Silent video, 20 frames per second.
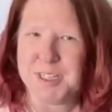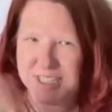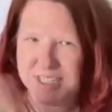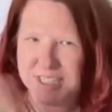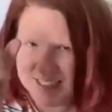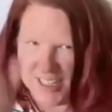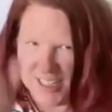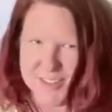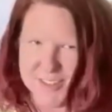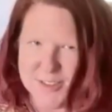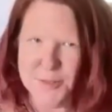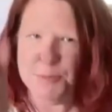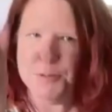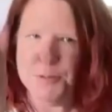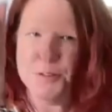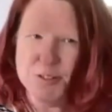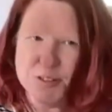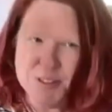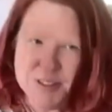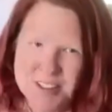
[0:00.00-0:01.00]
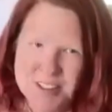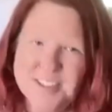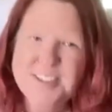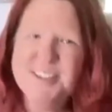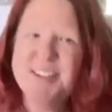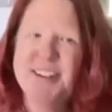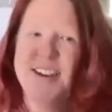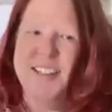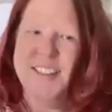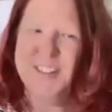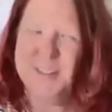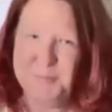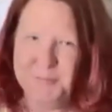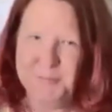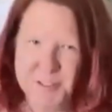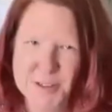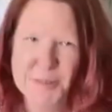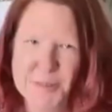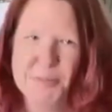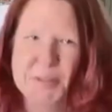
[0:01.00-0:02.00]
recognizable at the
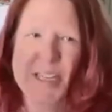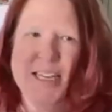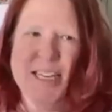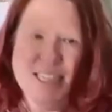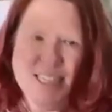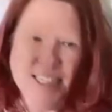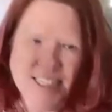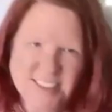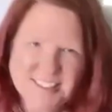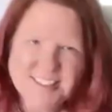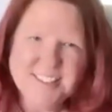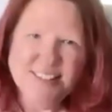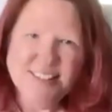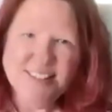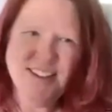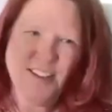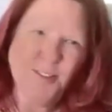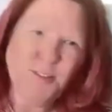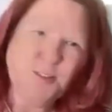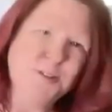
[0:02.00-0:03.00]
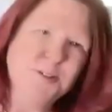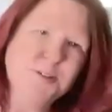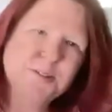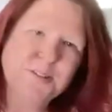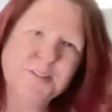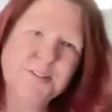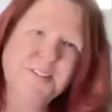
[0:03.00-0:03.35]
very beginning as you.